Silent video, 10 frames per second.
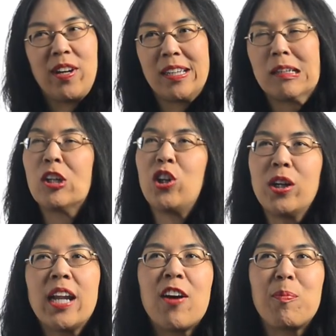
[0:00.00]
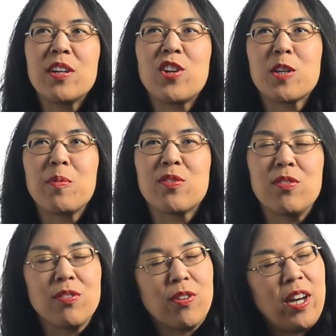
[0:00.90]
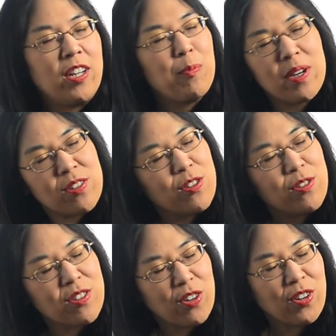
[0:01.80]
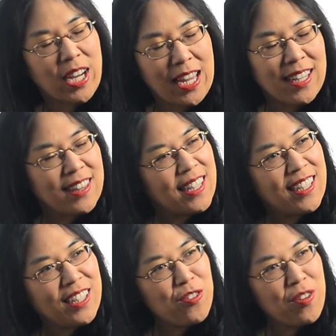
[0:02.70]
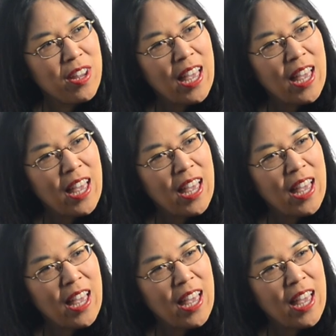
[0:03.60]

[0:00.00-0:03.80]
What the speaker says: I could have my Shakespeare students or any of my students learn anything